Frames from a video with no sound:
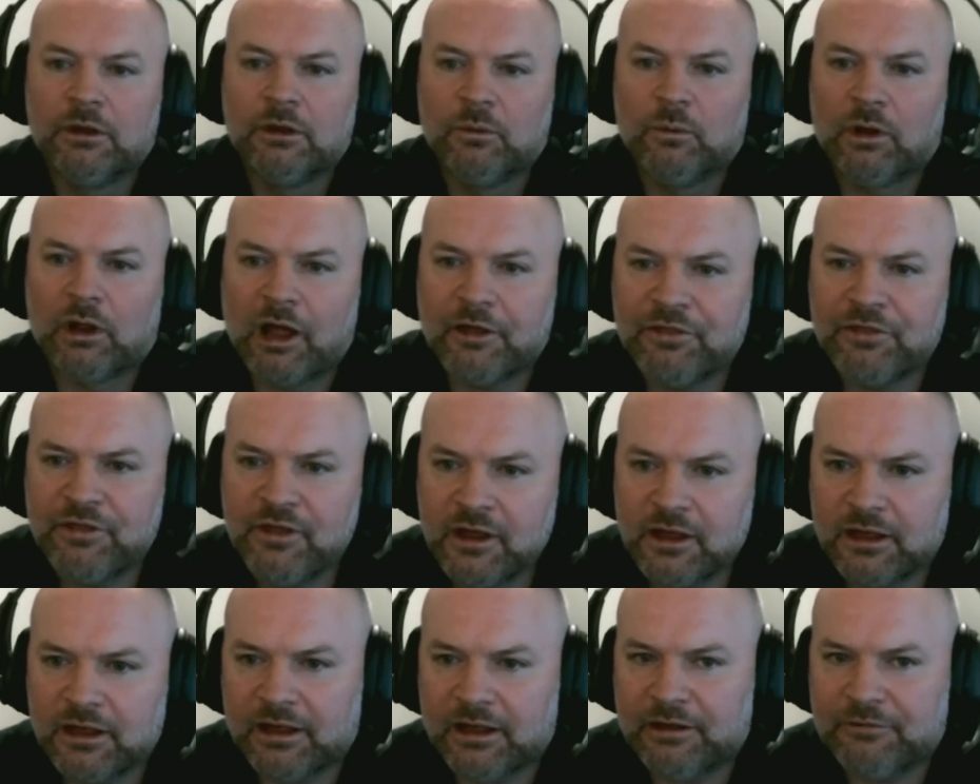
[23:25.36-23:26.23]
Well, I
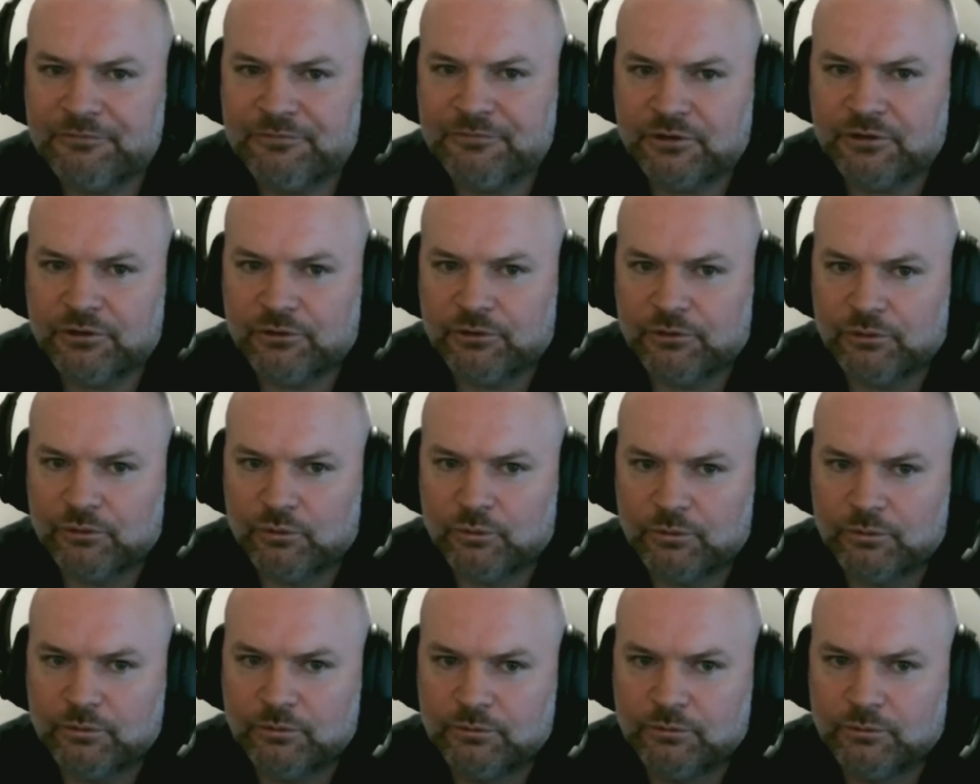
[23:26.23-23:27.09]
think if
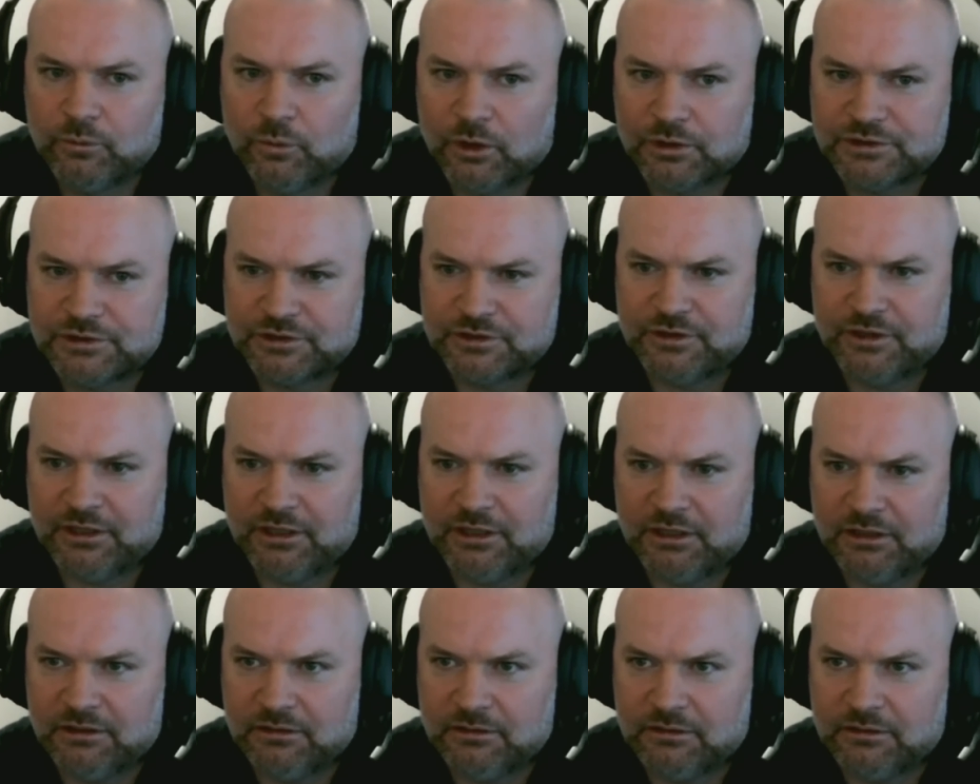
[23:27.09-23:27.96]
you watch
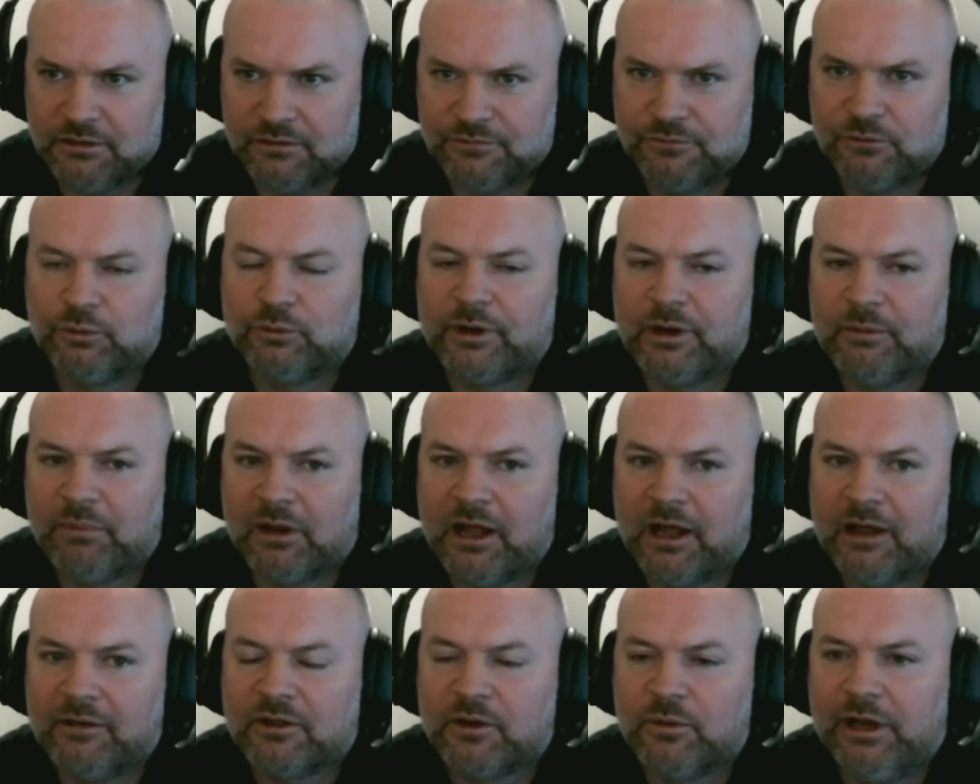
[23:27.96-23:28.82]
the full
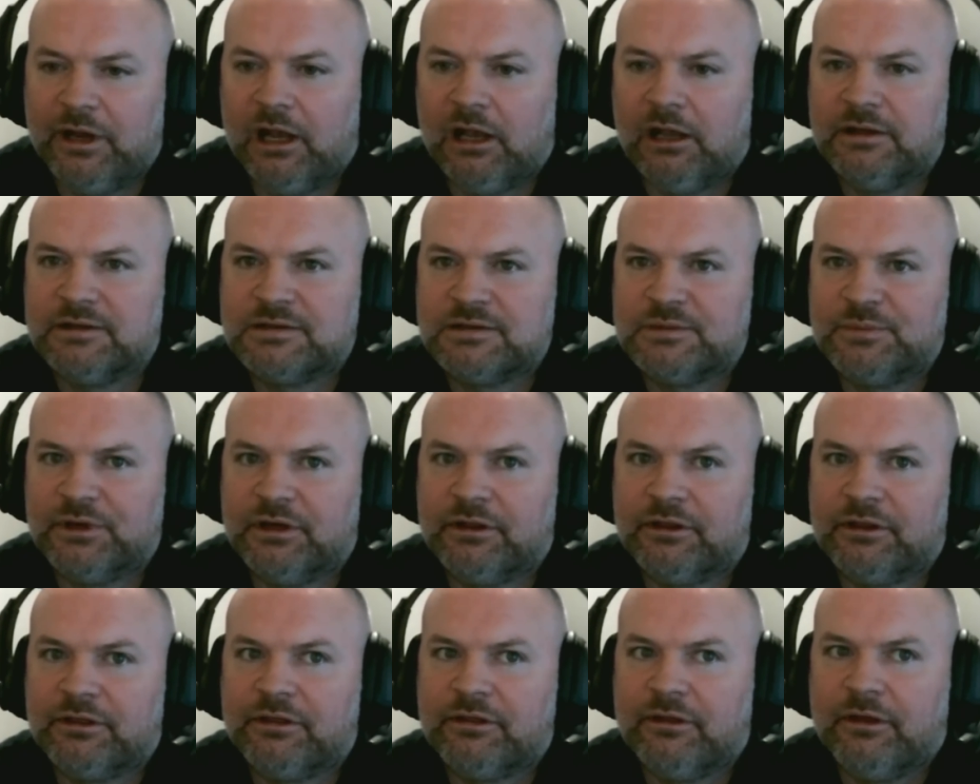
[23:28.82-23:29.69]
replay of Queen
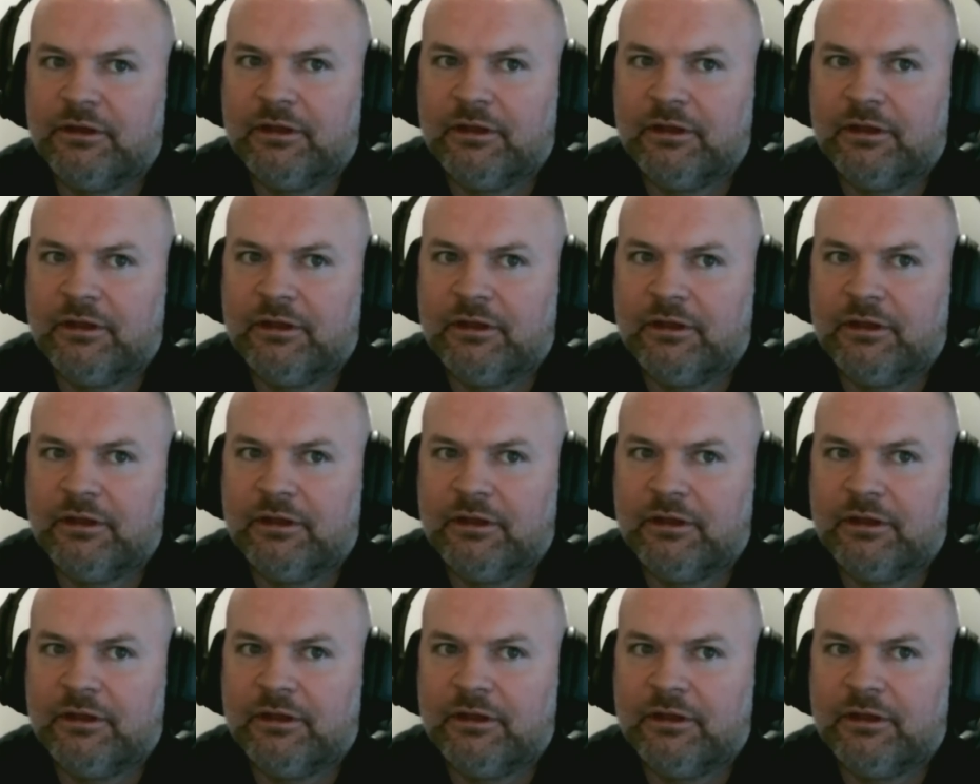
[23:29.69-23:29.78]
Elizabeth,